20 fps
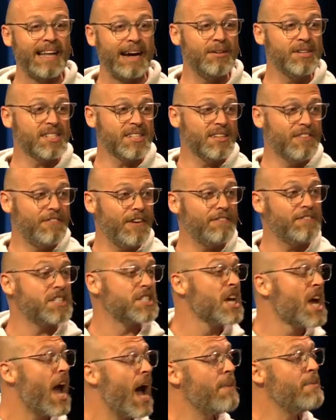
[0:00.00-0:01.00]
That was in the
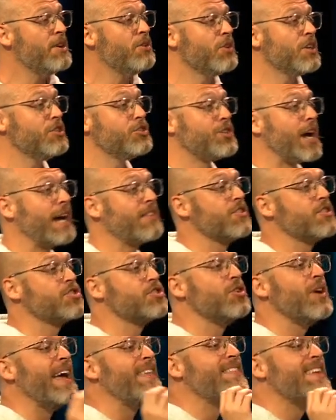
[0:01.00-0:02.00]
50s. I mean, you can track this through.